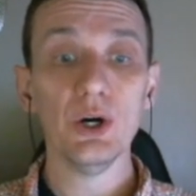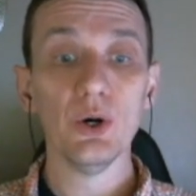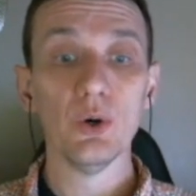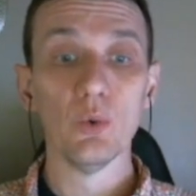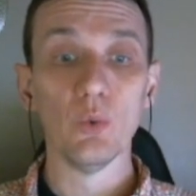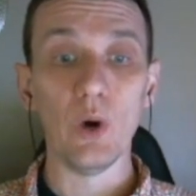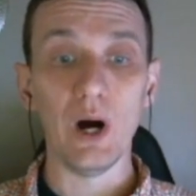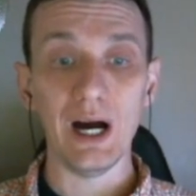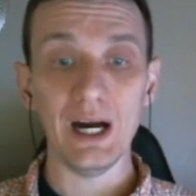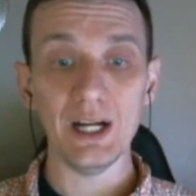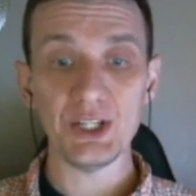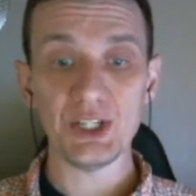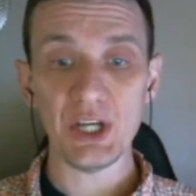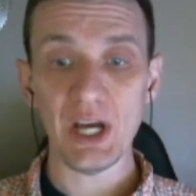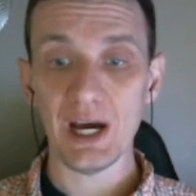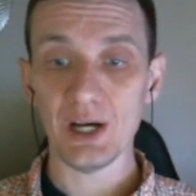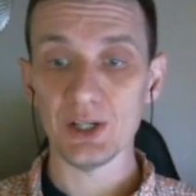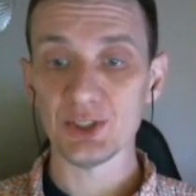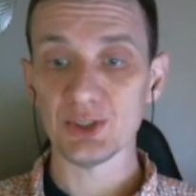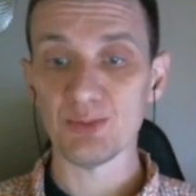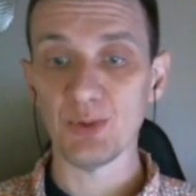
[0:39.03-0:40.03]
watch
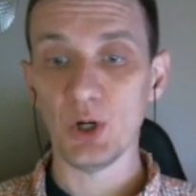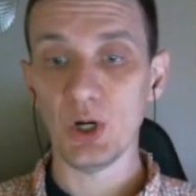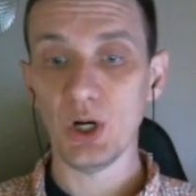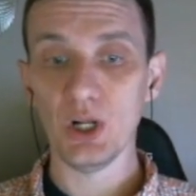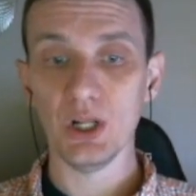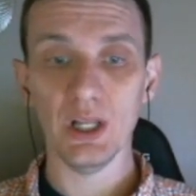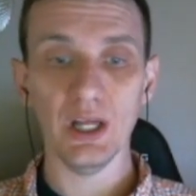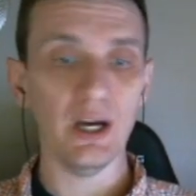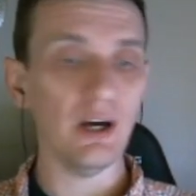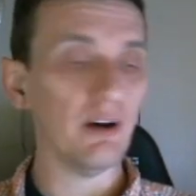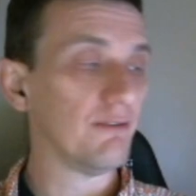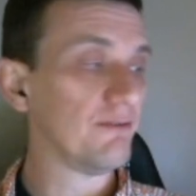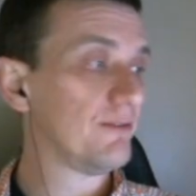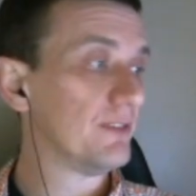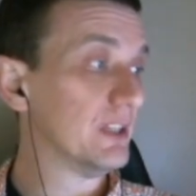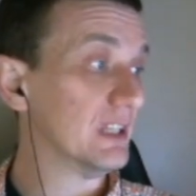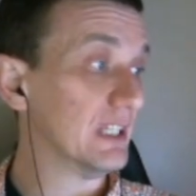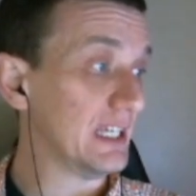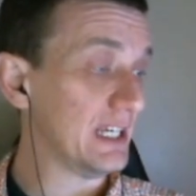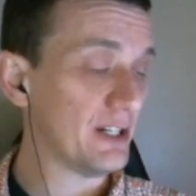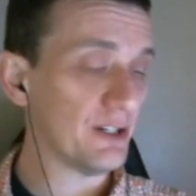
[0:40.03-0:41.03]
how small of
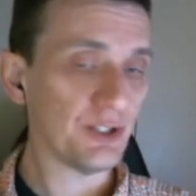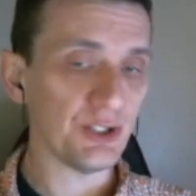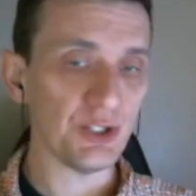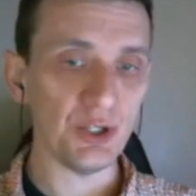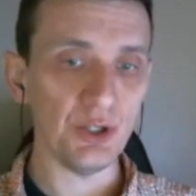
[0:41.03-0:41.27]
leaders you